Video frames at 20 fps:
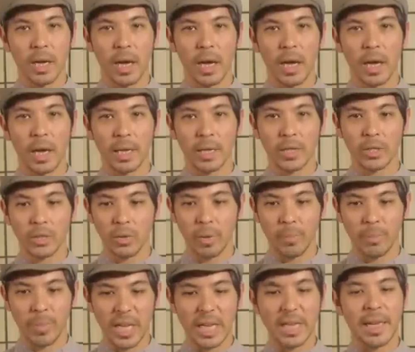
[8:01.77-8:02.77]
uh, into a
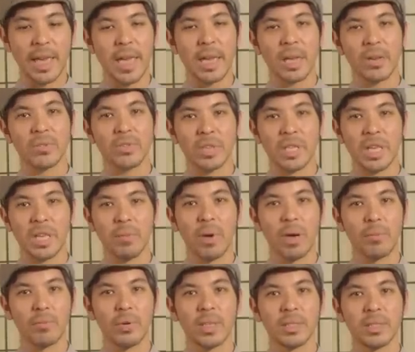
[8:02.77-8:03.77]
big cake of tea
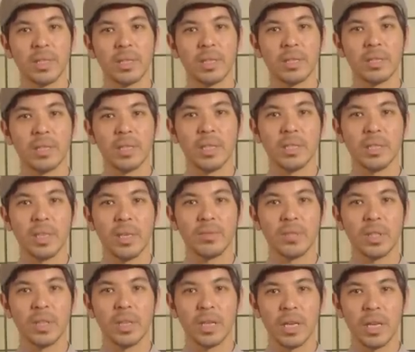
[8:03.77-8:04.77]
by pressing the tea
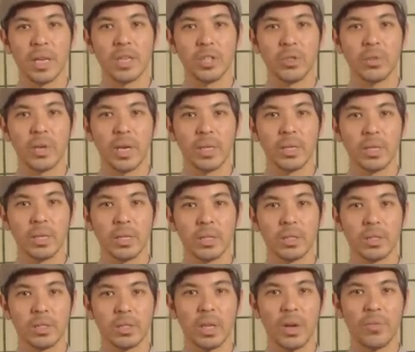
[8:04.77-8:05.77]
leaves into it,
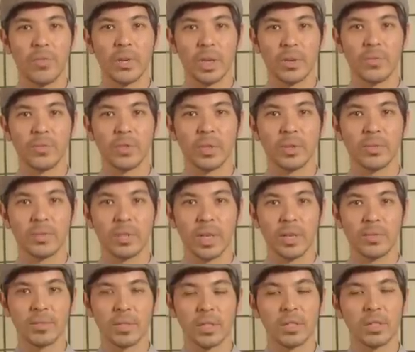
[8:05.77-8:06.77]
stuffing it full of
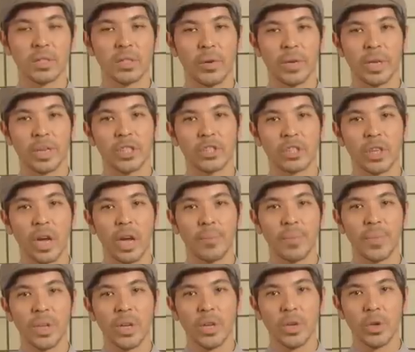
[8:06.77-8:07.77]
leaves and sewing it
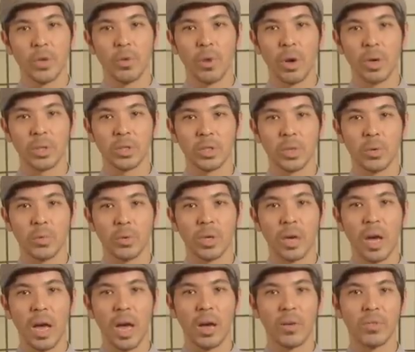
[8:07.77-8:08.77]
shut. You also will
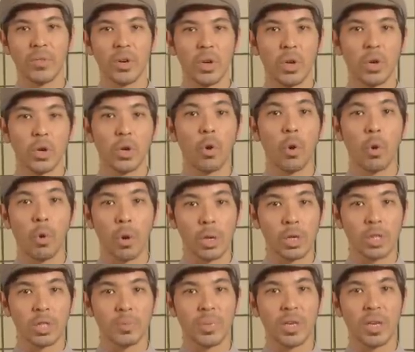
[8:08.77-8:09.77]
have
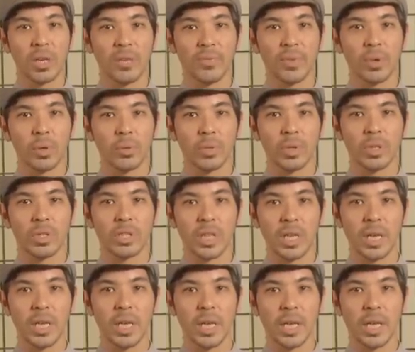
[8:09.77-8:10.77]
gourds being filled with
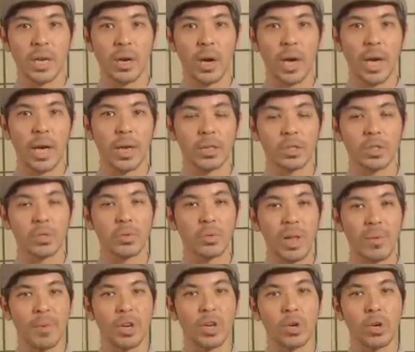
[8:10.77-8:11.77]
tea and
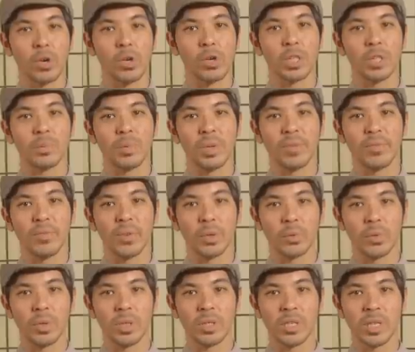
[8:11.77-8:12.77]
ceramic urns being
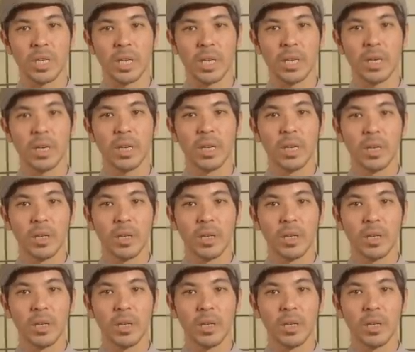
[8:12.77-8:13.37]
filled with tea.